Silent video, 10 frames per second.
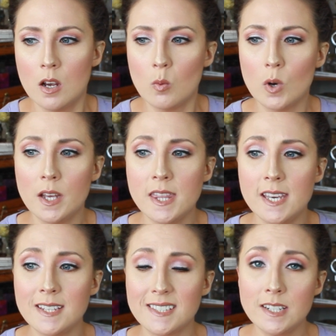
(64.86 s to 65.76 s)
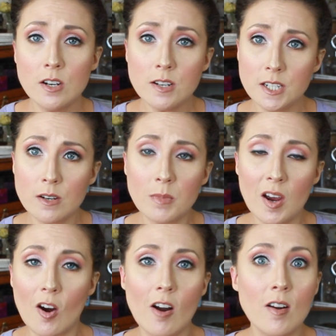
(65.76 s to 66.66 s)
one that is near and dear to my
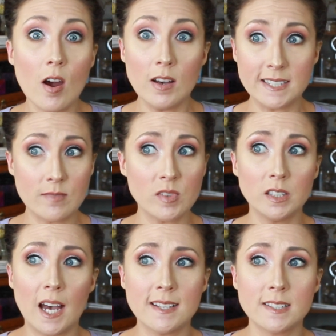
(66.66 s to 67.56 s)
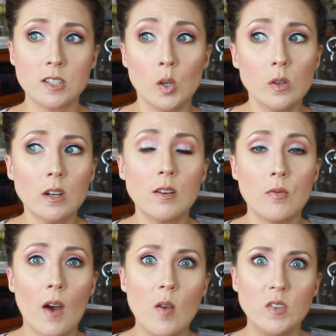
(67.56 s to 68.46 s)
heart as of the last going on
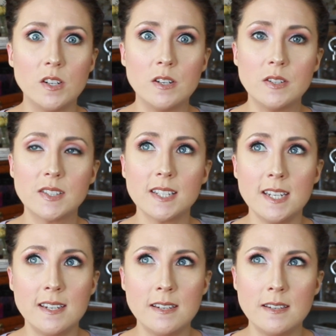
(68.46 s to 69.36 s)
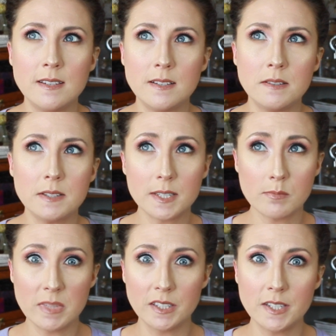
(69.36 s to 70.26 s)
5 years is
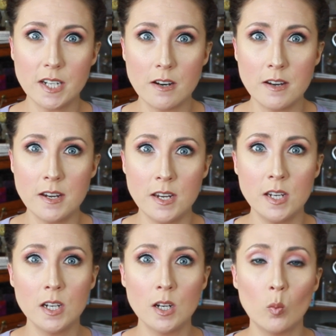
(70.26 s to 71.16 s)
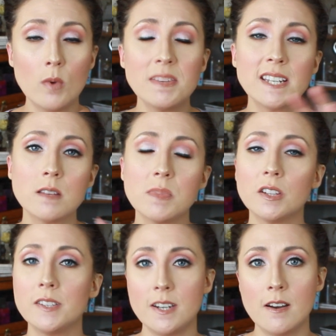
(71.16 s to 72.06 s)
women in the
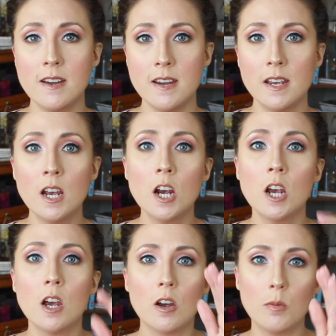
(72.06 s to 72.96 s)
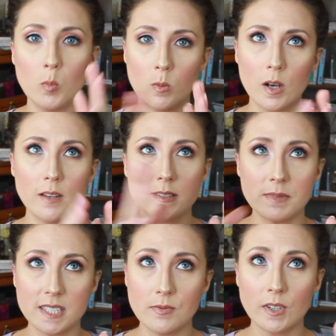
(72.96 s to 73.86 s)
military, but
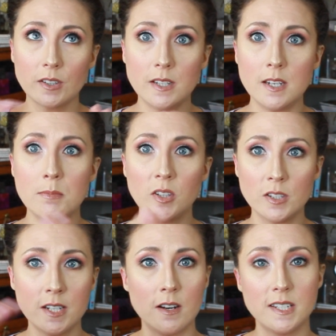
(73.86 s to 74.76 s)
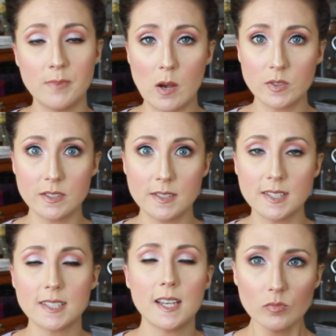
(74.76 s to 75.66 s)
specifically military
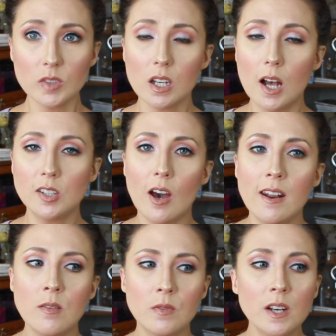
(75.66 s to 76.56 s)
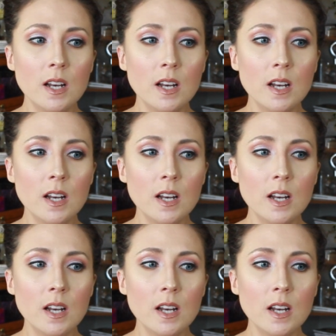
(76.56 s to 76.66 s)
spouses. A lot of